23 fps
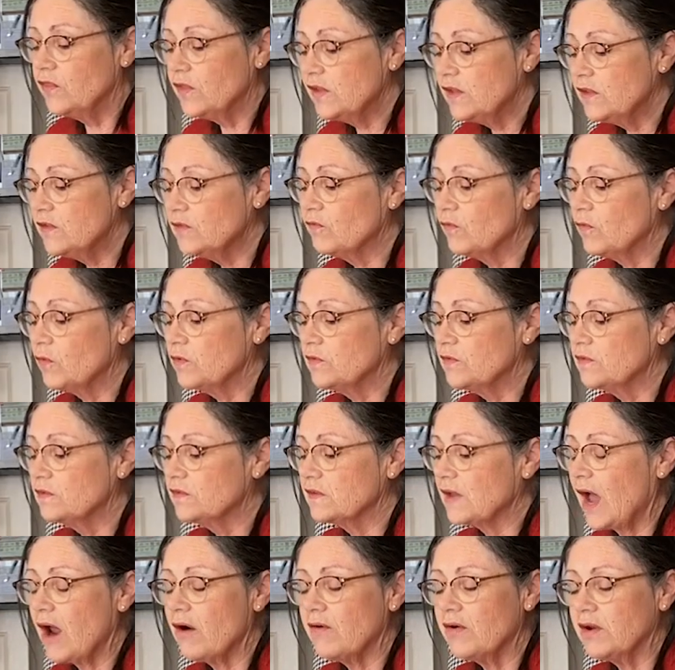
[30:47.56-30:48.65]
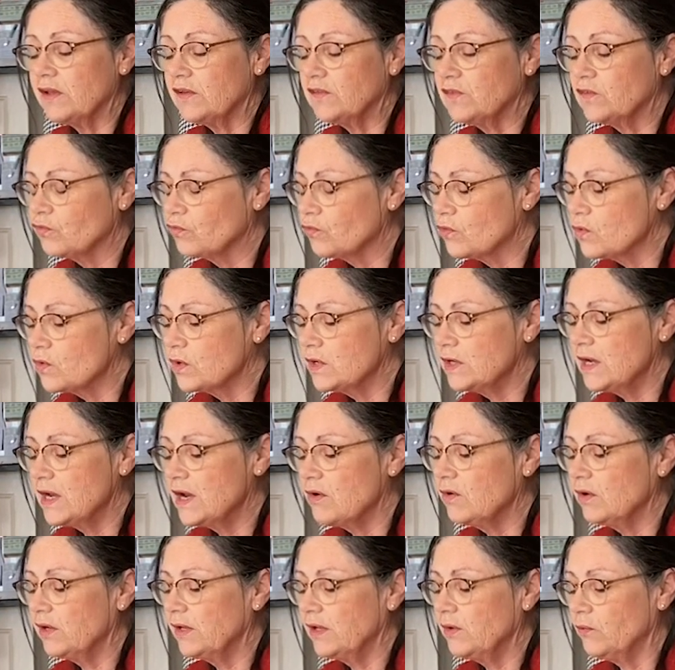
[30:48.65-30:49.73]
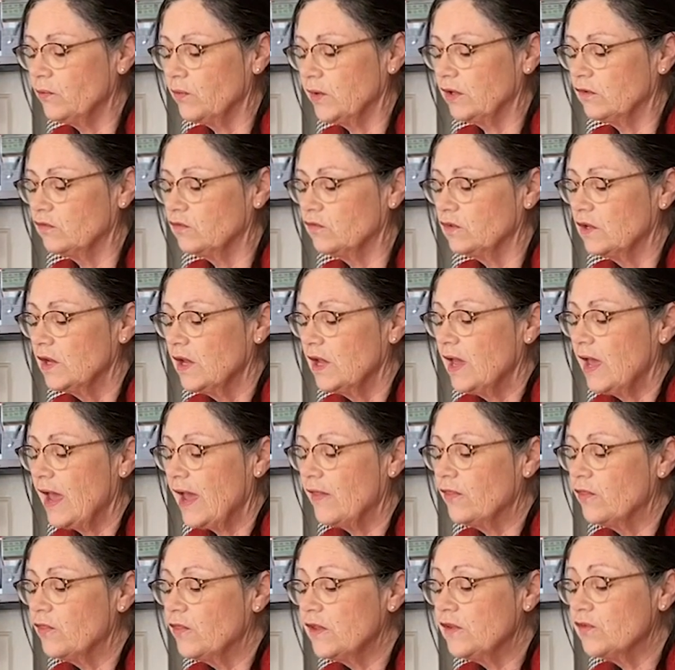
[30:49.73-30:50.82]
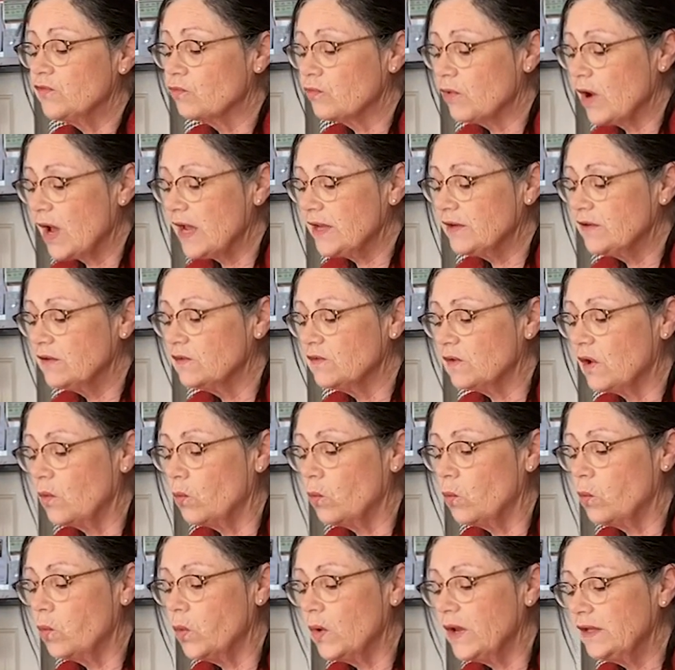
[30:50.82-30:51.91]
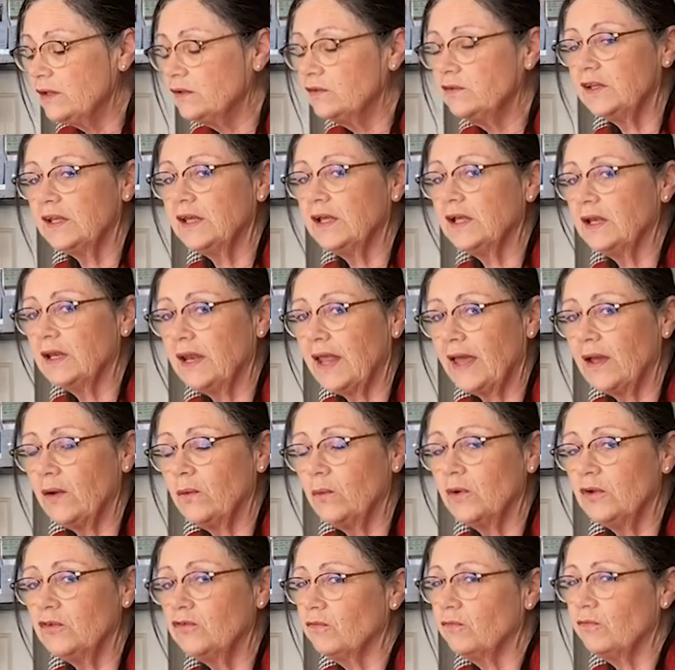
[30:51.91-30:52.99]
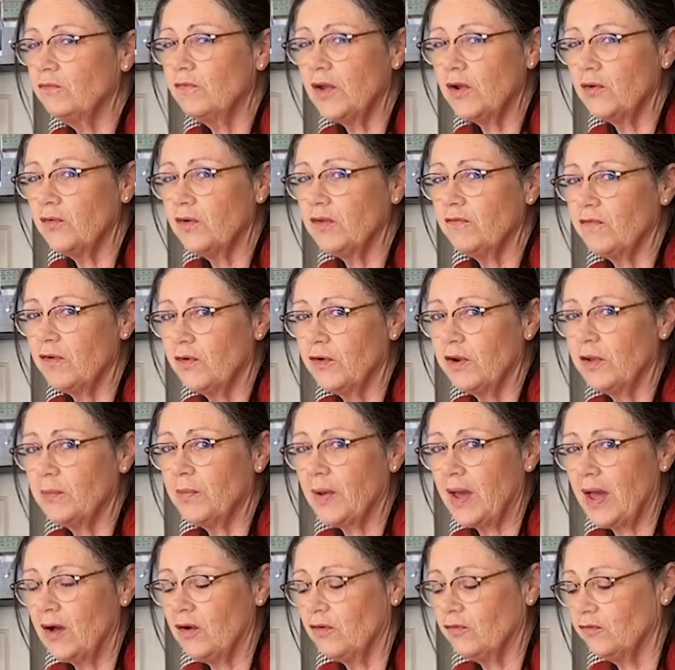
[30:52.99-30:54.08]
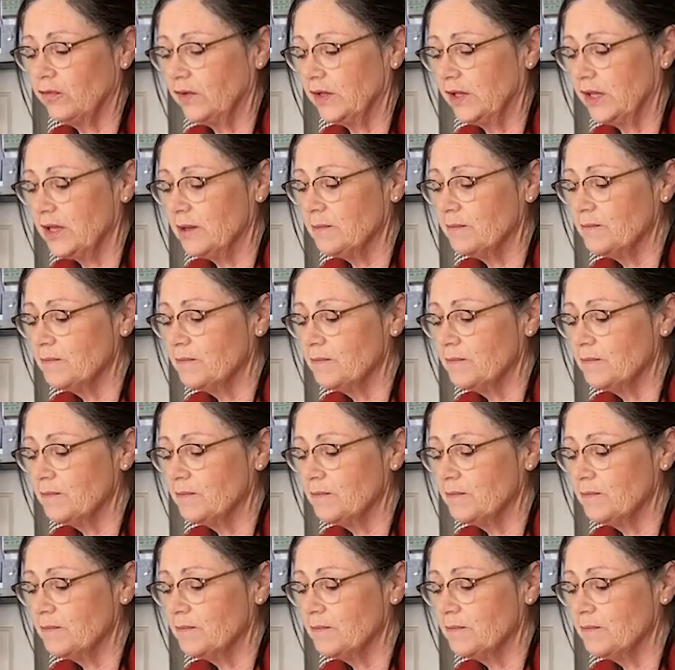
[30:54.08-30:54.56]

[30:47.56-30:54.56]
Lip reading: These voices are extraordinarily rich, and these writers are wielding language very, very powerfully.